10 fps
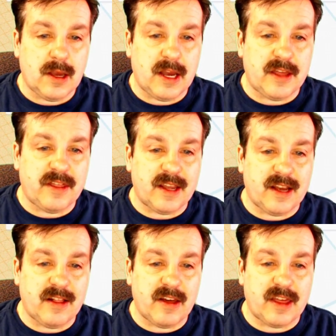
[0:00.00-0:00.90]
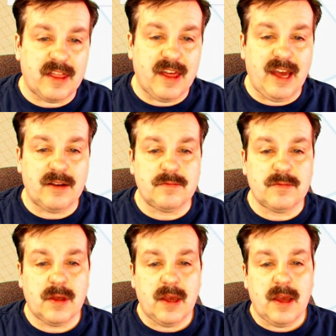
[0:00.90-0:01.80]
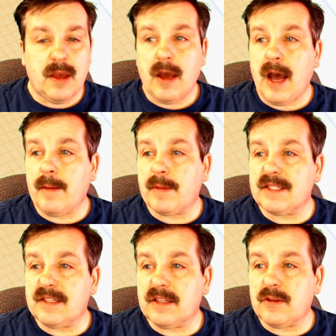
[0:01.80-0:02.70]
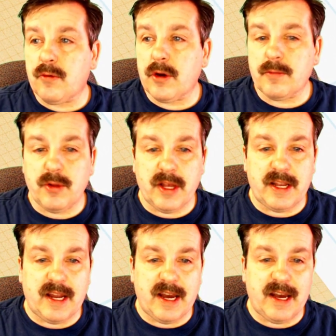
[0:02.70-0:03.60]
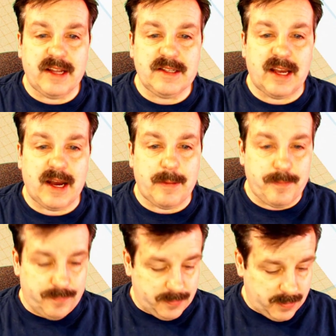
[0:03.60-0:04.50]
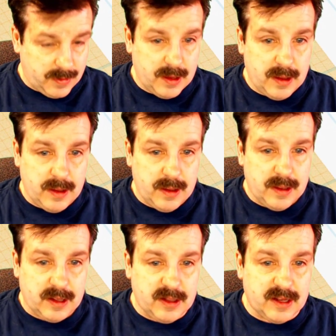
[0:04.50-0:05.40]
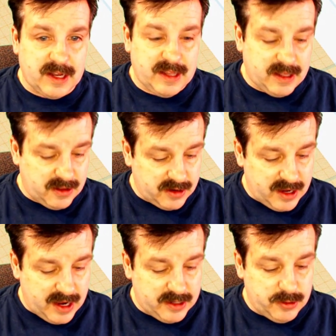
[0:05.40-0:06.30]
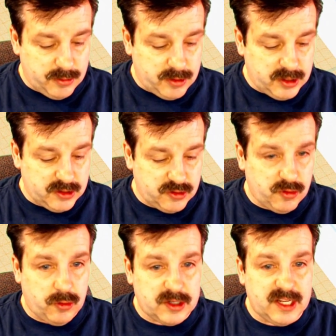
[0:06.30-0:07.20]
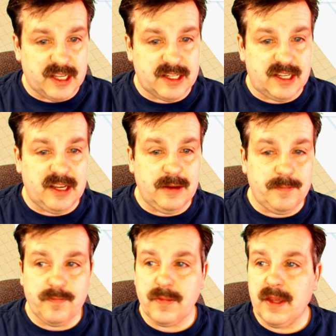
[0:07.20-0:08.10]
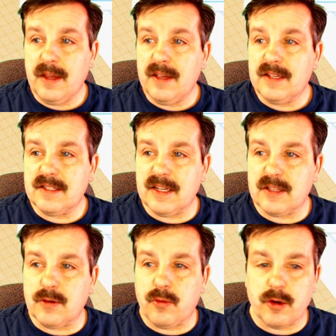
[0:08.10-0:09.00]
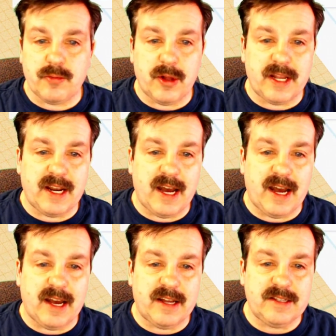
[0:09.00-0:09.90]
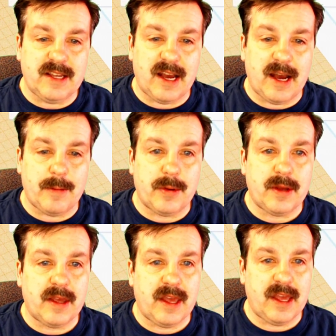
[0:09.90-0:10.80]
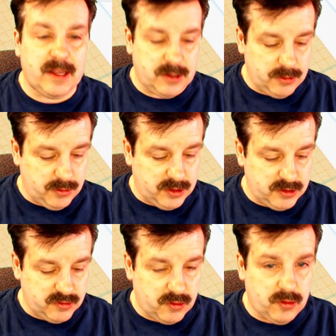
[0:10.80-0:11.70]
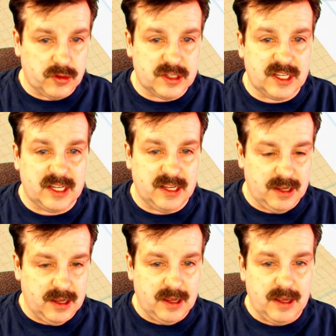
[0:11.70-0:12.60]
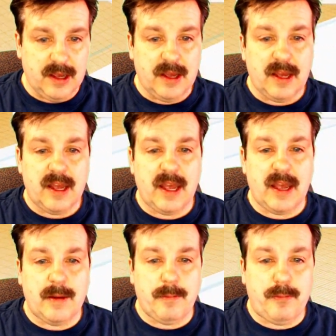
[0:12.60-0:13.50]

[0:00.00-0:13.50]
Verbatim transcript: I think I like that. I'm going to set the work plane on top. Click on that little guy, do Control D and D. Set the work plane on top and do Control D, and